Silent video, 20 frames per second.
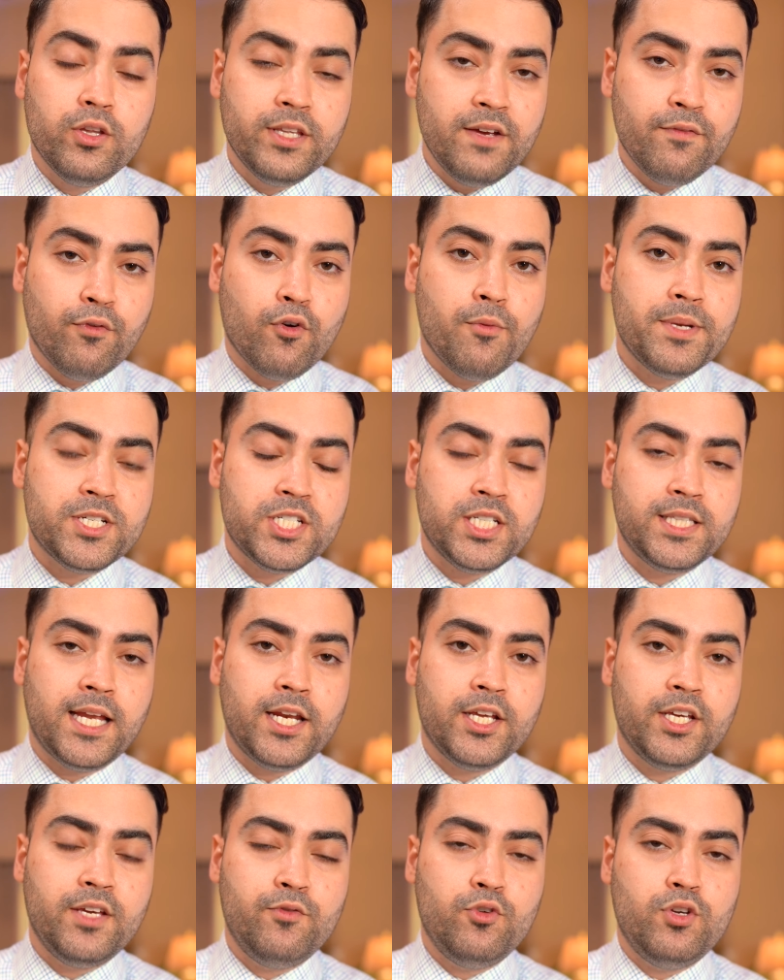the information that I
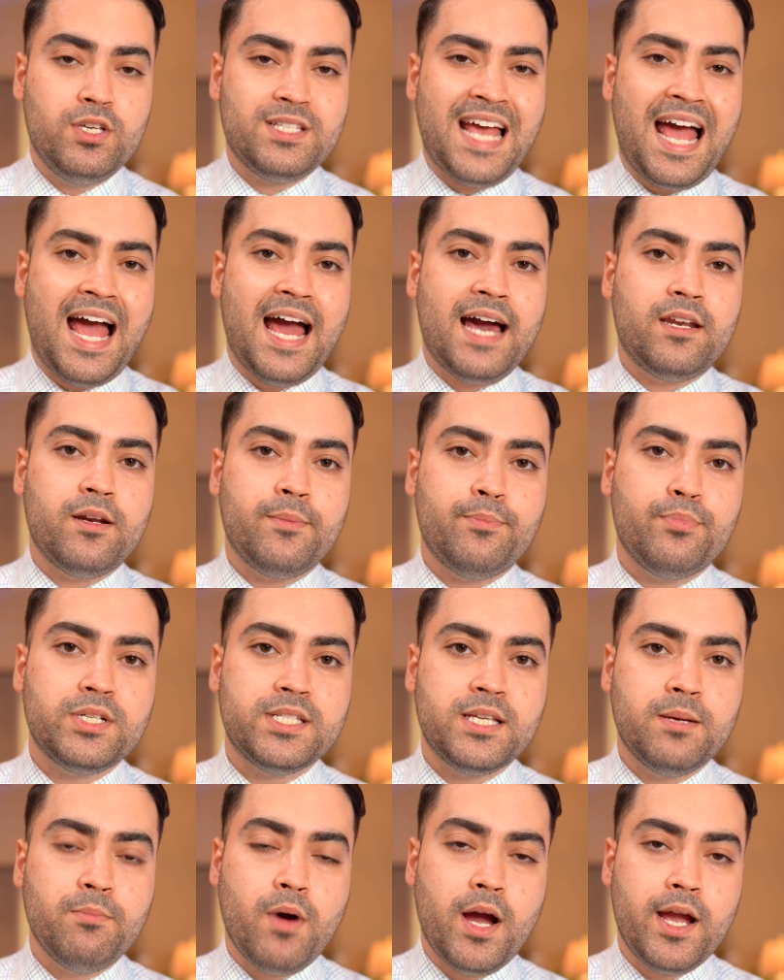give you is
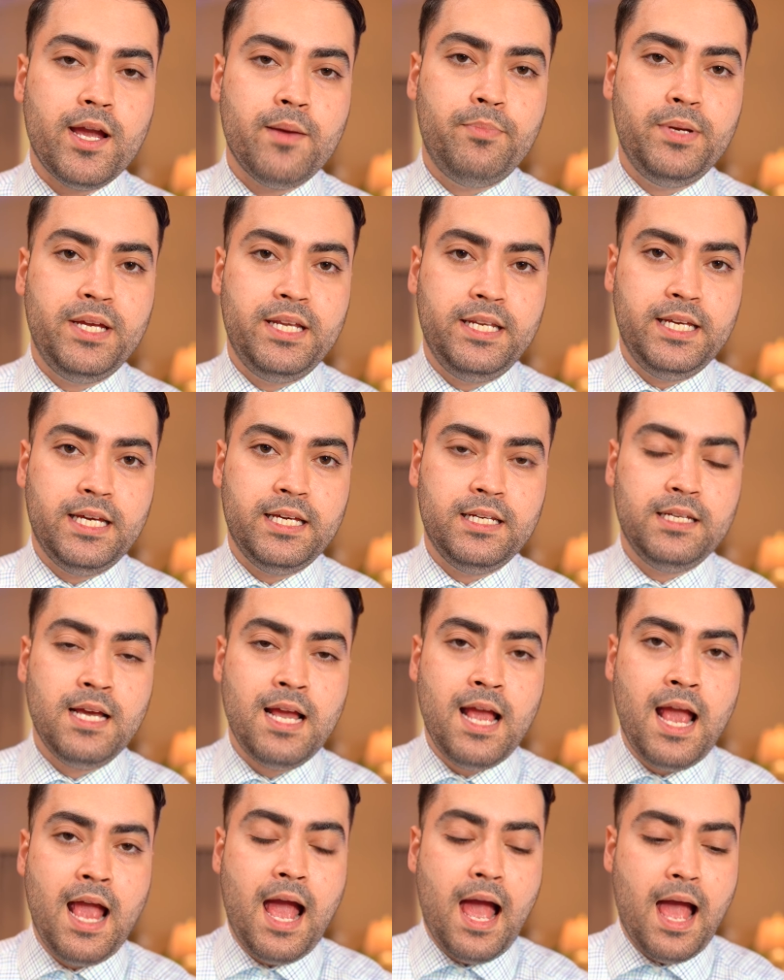100% my opinion,
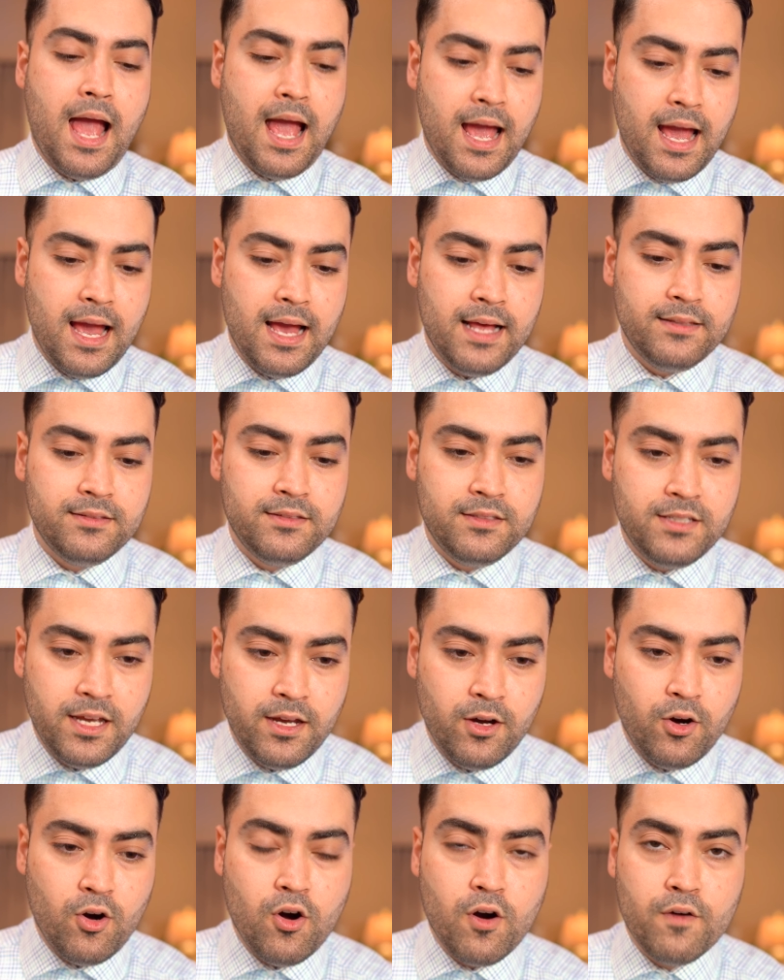and they
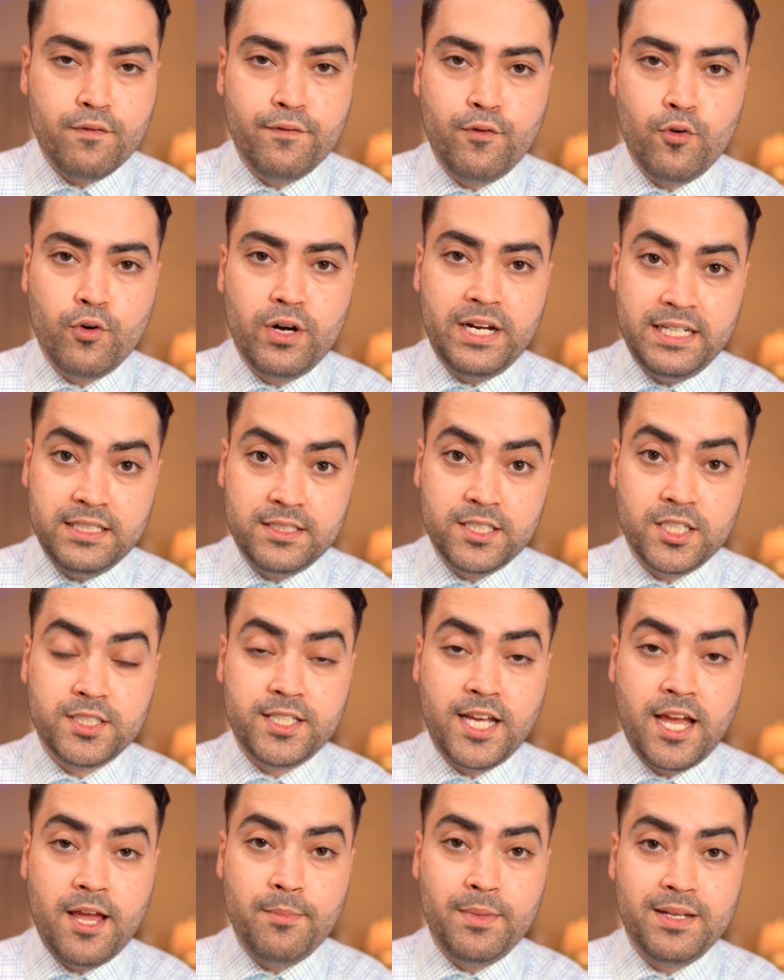are for
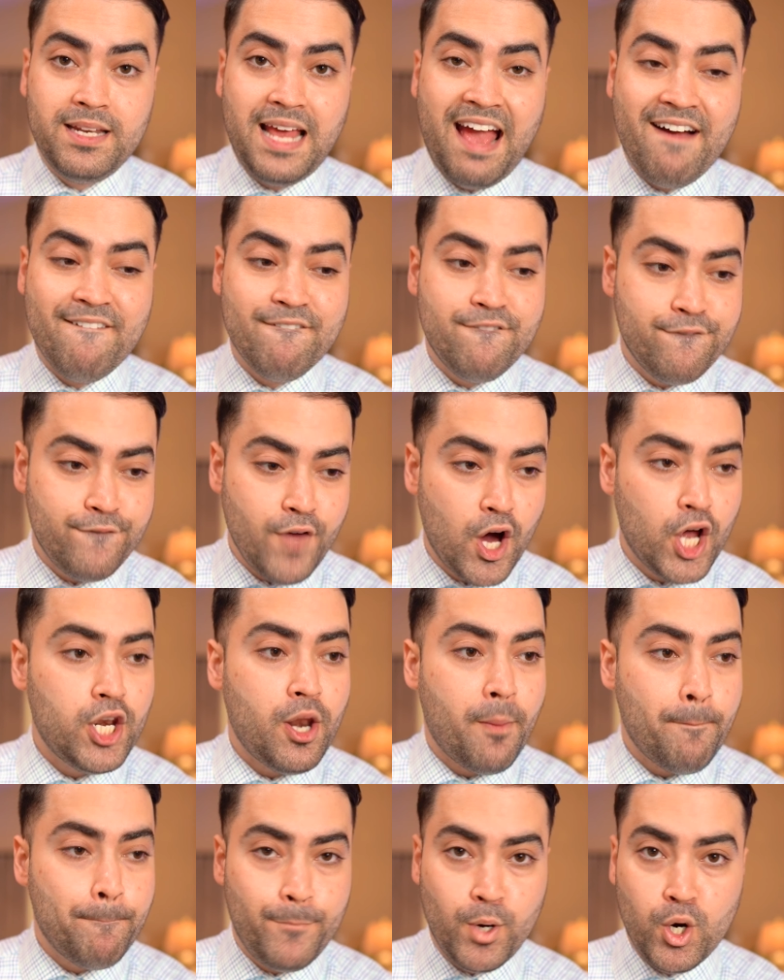entertainment and fun
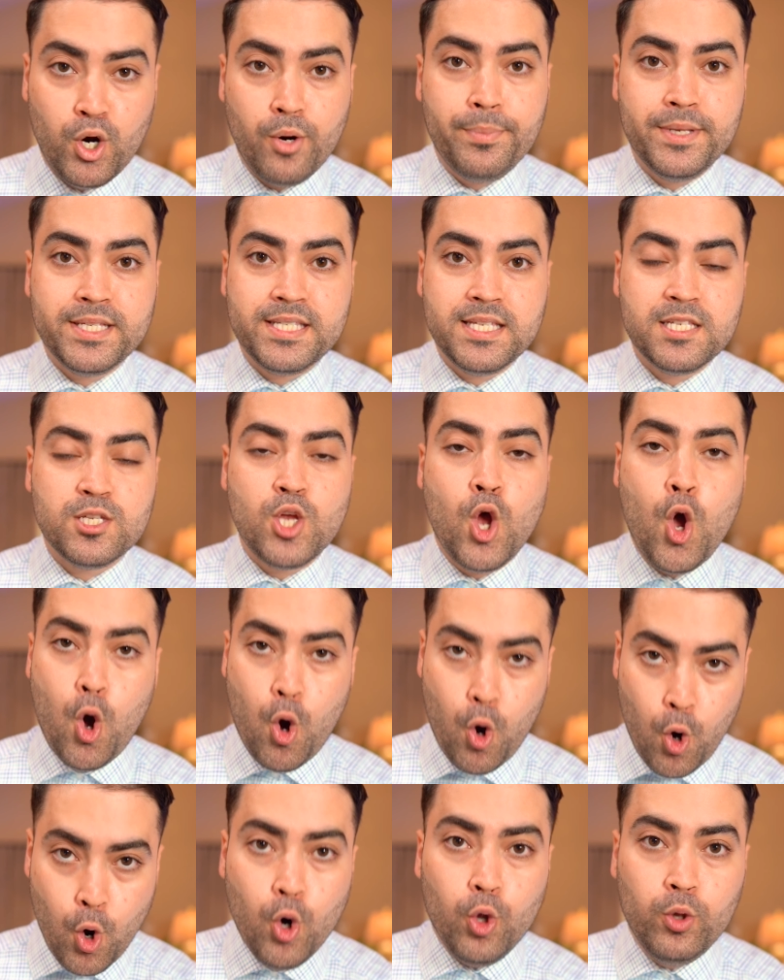purposes
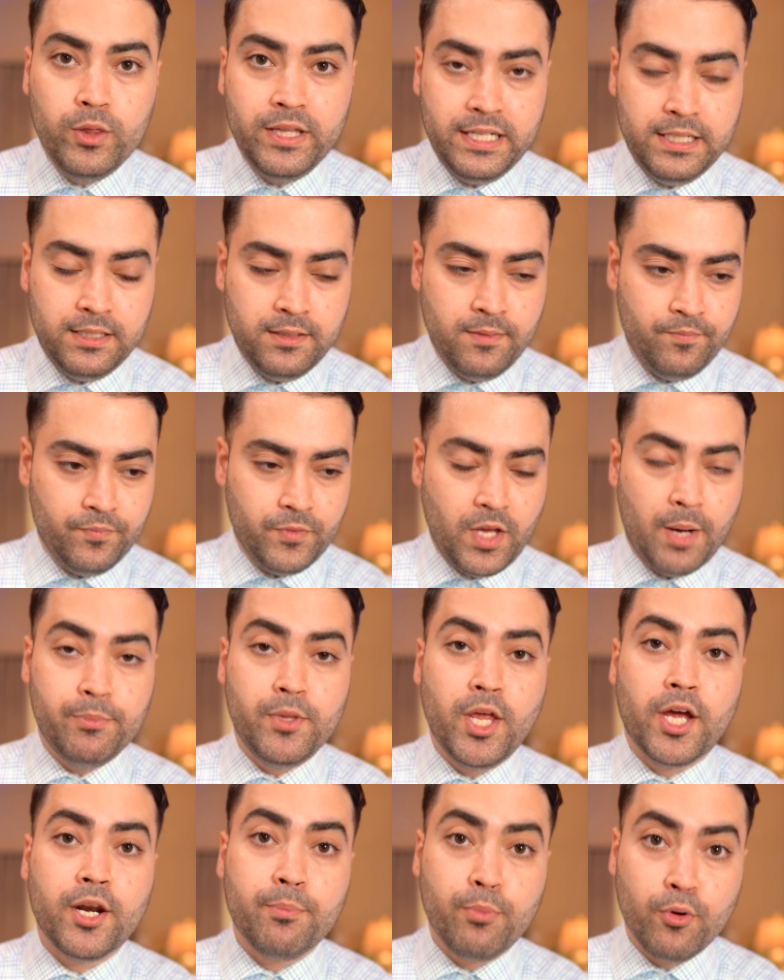only. I'm
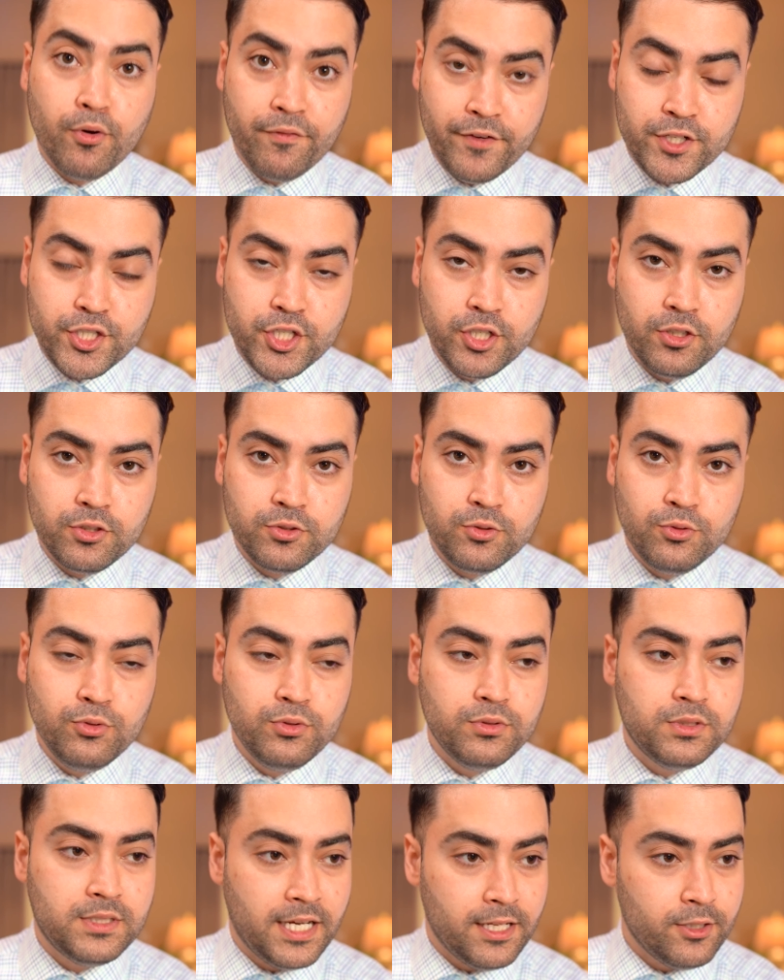not a professional to
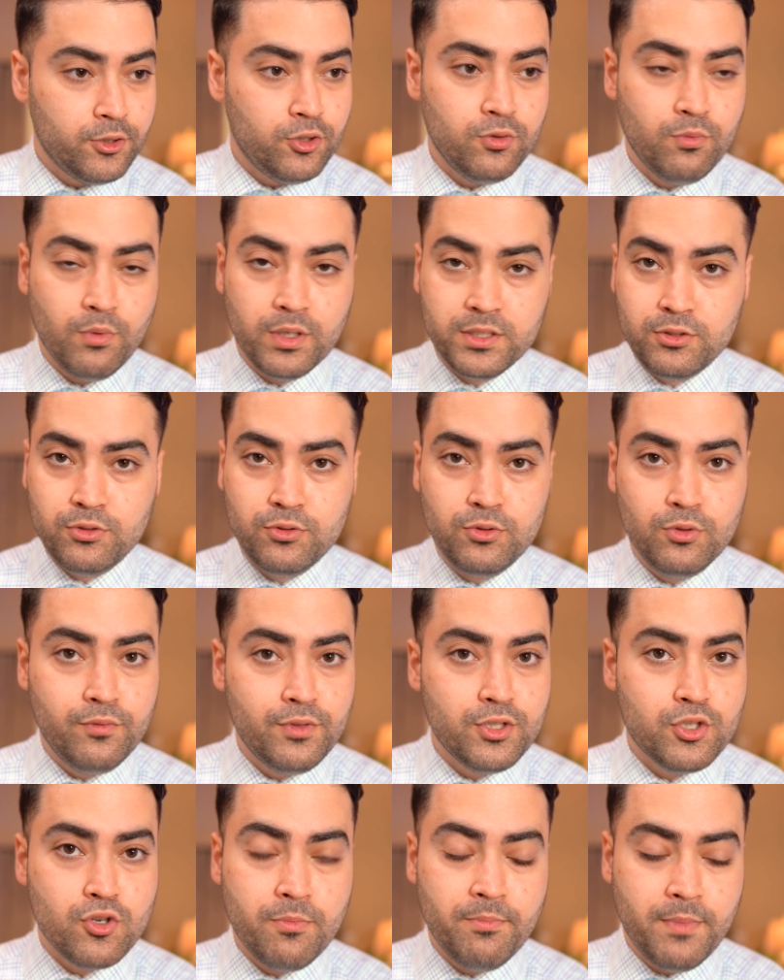tell you what to do
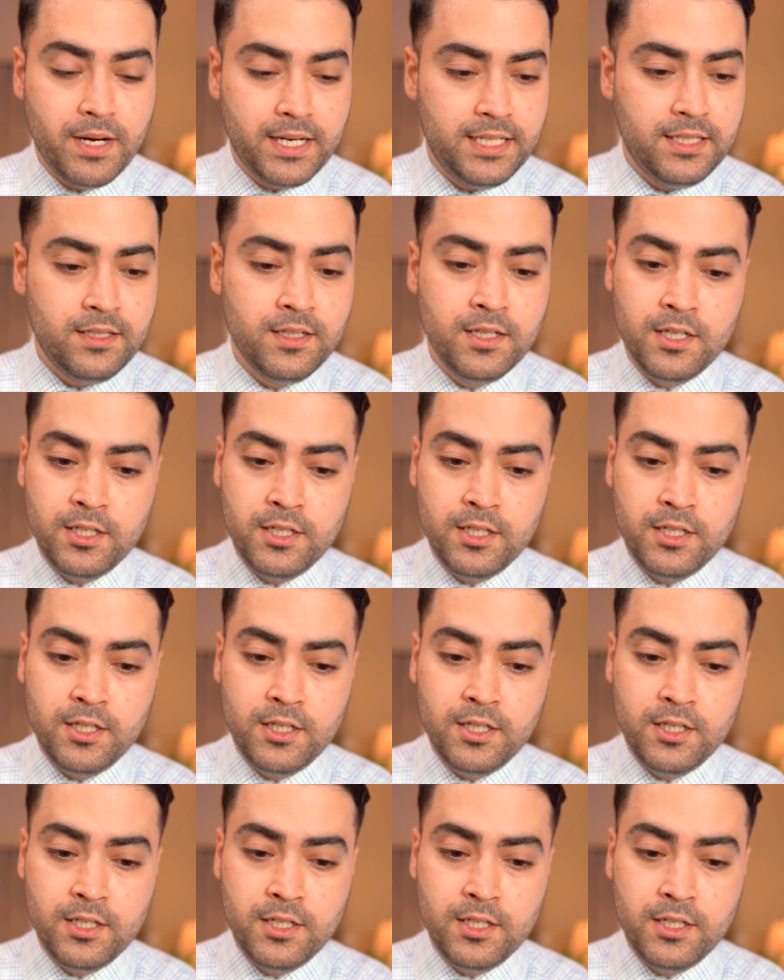with your money.